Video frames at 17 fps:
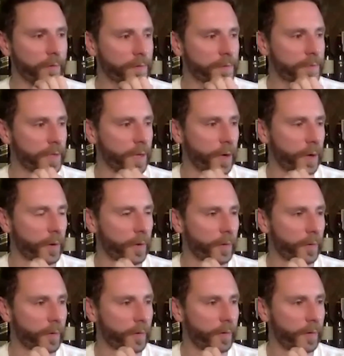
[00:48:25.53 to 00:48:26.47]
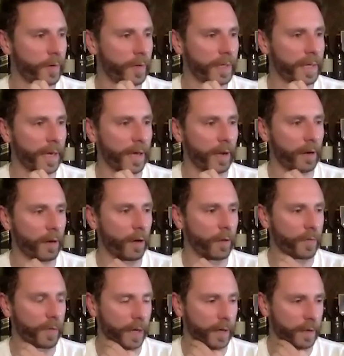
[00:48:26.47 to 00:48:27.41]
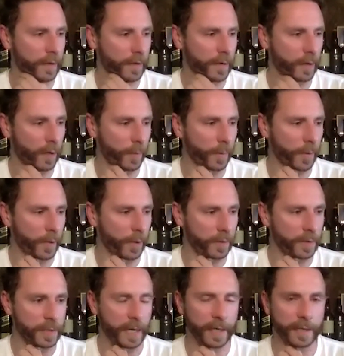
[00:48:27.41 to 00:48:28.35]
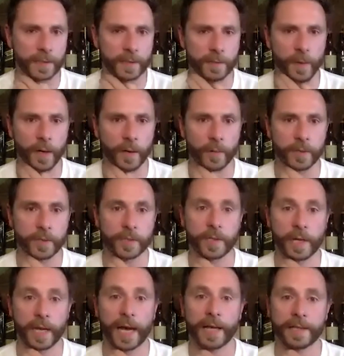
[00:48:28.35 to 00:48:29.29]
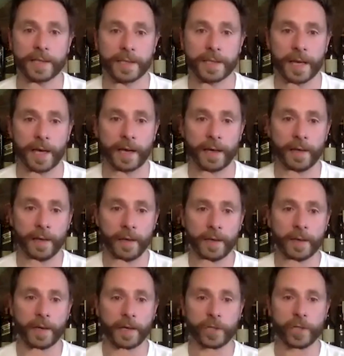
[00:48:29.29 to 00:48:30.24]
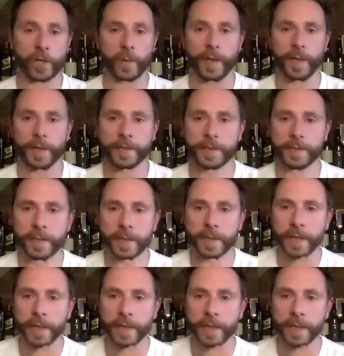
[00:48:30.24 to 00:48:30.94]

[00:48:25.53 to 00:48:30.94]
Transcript: So yeah, a lot of that copper contact as well, which is going to add to that kind of chewiness.